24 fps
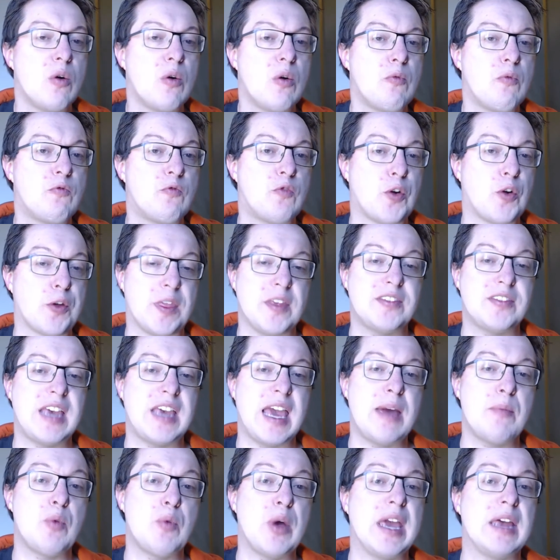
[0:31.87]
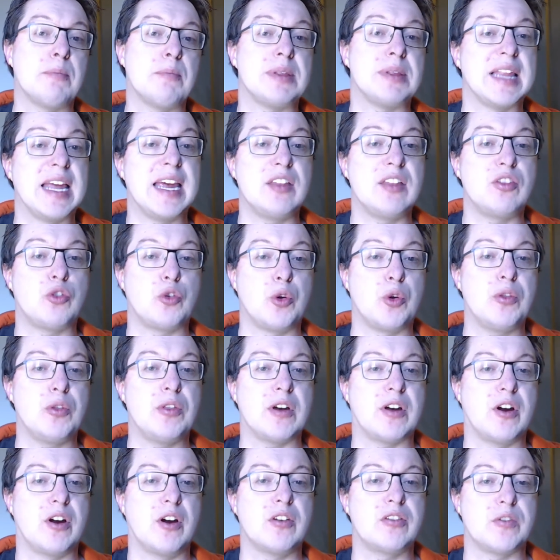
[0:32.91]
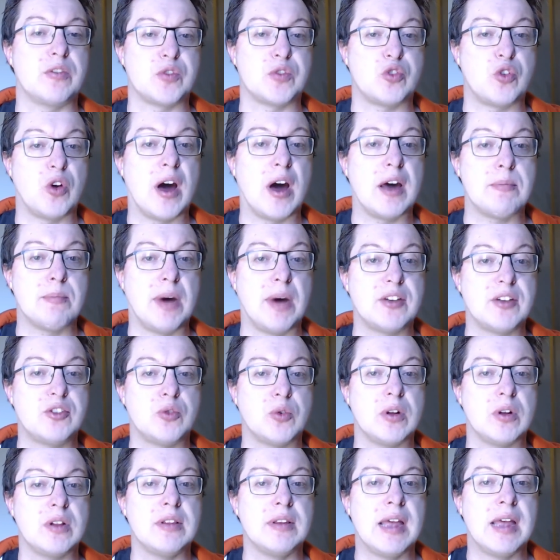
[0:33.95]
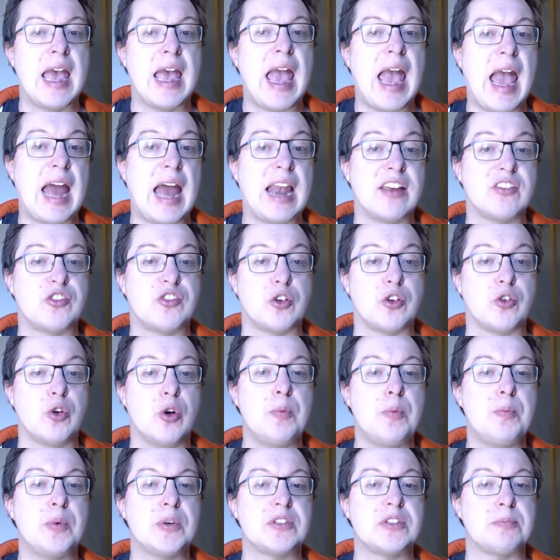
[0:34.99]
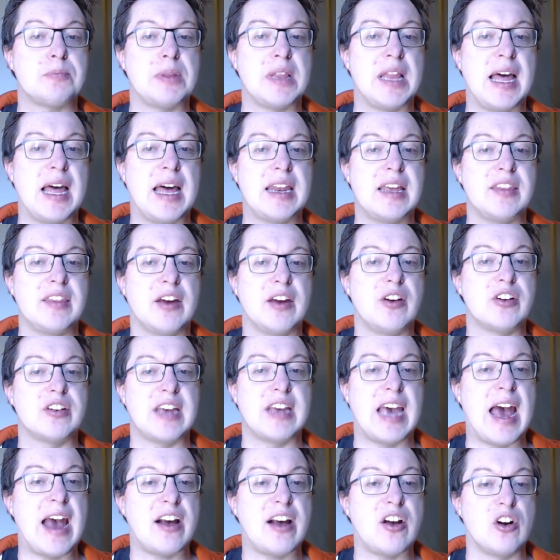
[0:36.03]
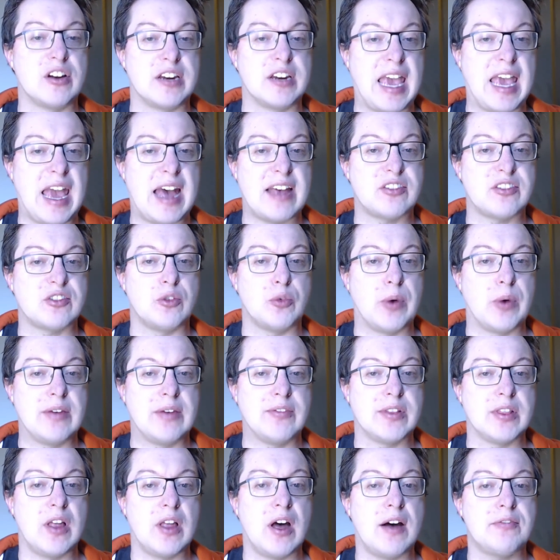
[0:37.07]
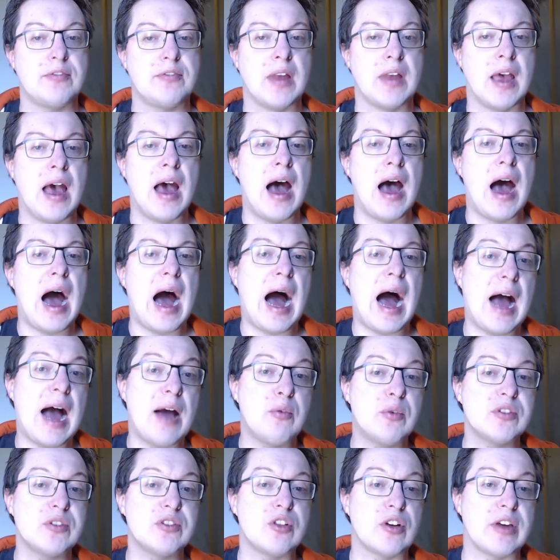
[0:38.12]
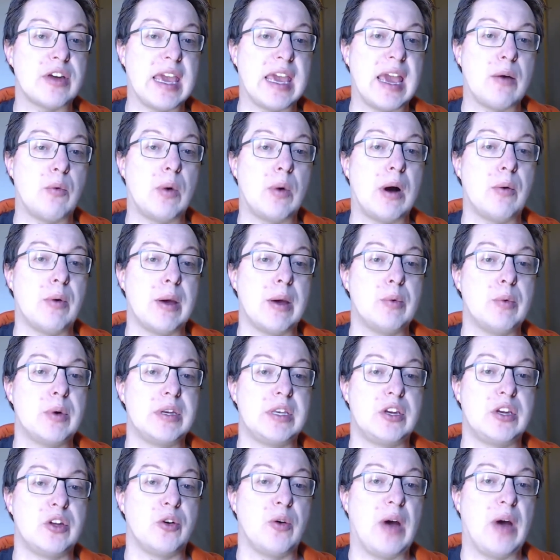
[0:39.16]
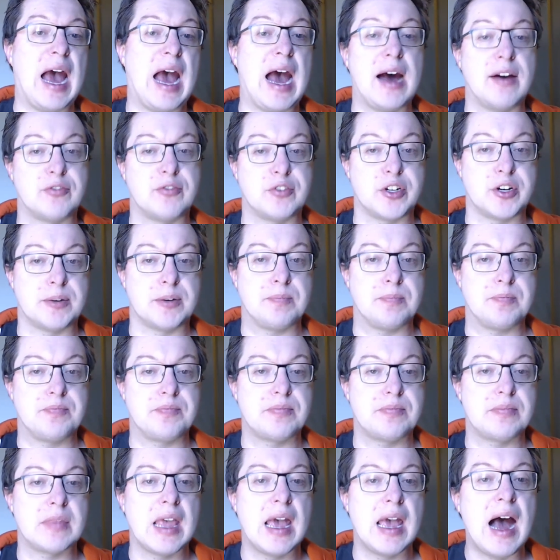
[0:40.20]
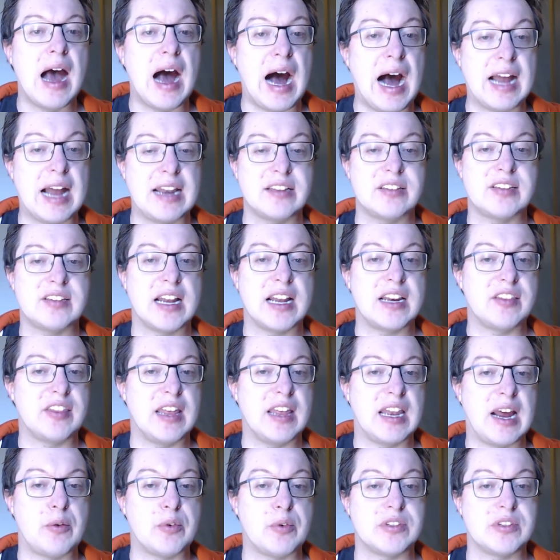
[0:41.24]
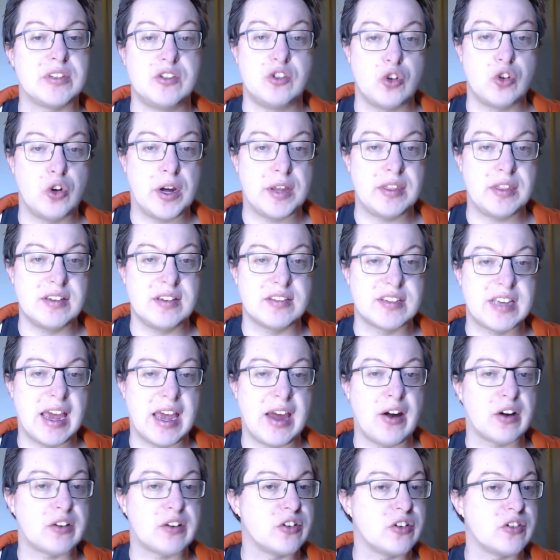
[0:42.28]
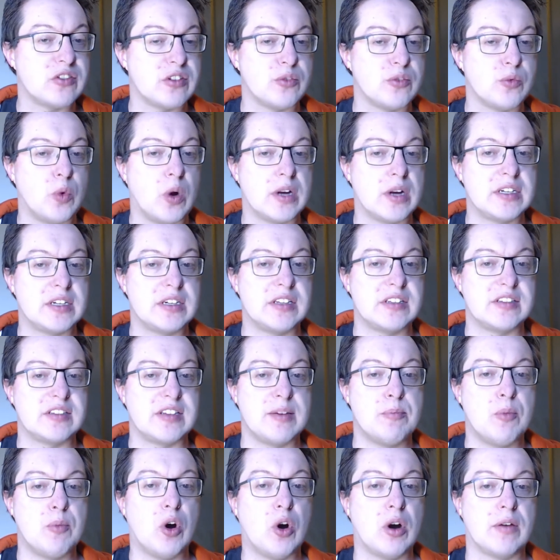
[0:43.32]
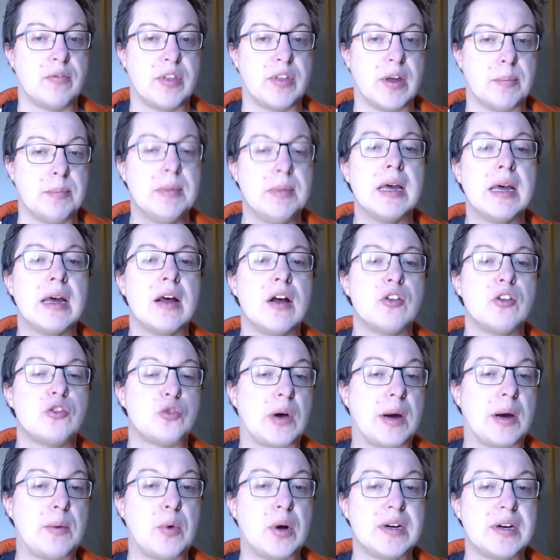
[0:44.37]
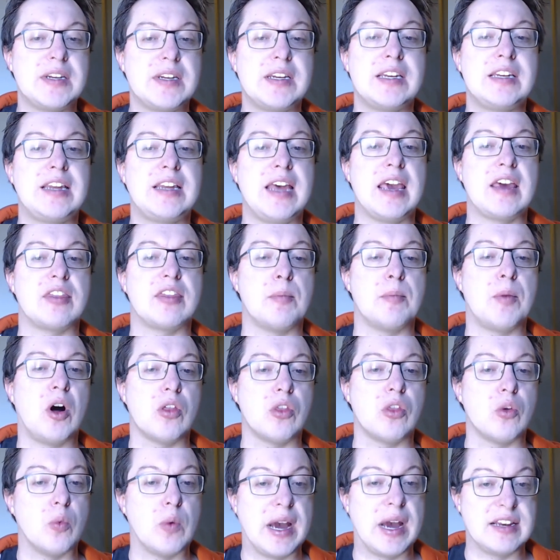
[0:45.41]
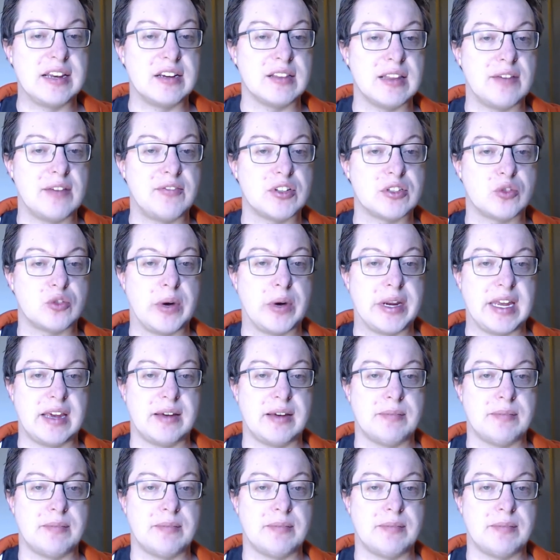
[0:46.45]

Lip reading: For this game, we had played through the Curse of Strahd module, and as the group was planning their attack on Castle Ravenloft, I was looking at what we would do after. I decided that I was enjoying these characters and wanted to see more of them, so I wanted to take them all the way to level 20.